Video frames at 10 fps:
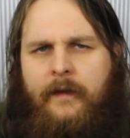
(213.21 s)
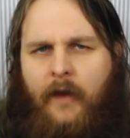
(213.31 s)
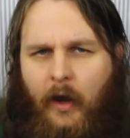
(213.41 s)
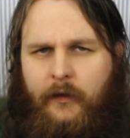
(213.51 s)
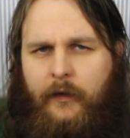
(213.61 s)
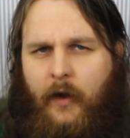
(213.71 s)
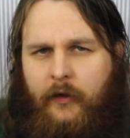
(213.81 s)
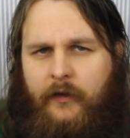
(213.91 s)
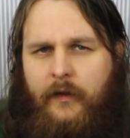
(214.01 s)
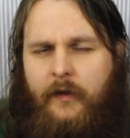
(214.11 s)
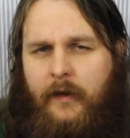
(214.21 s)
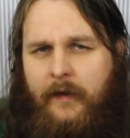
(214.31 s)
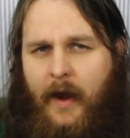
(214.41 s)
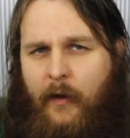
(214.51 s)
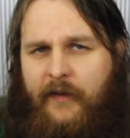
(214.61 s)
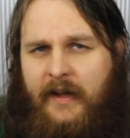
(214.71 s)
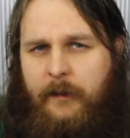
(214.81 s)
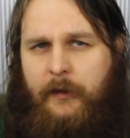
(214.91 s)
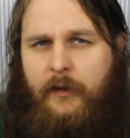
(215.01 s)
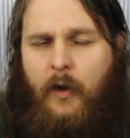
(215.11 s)
Dark Discussions is now
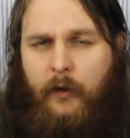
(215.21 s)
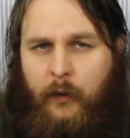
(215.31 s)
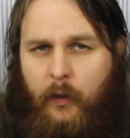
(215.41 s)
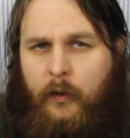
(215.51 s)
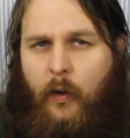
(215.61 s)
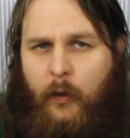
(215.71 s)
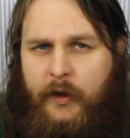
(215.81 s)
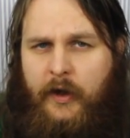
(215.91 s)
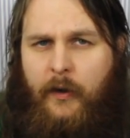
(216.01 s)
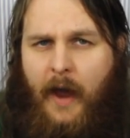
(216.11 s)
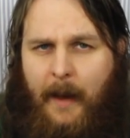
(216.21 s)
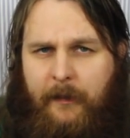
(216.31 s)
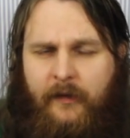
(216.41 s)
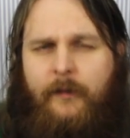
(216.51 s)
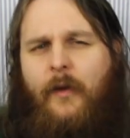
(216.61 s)
available on all audio apps.